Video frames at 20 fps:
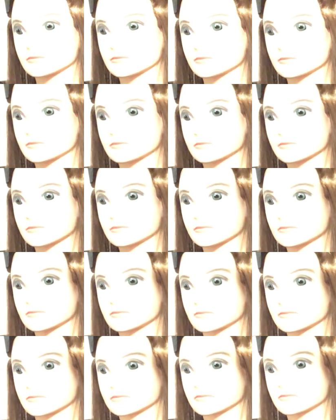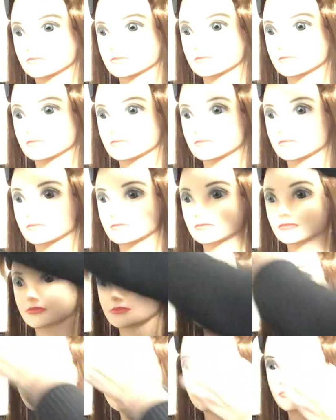Lightly
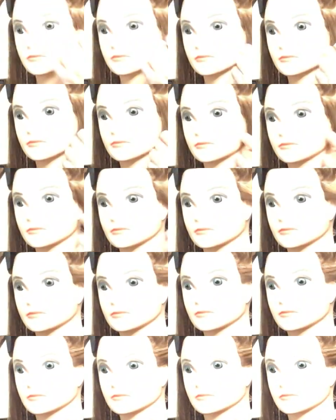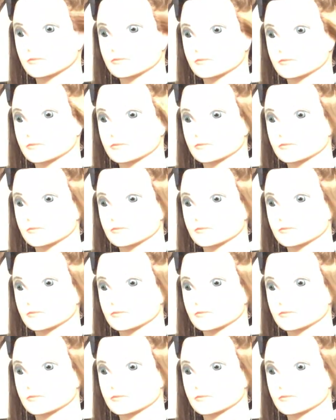put that up and out of the way.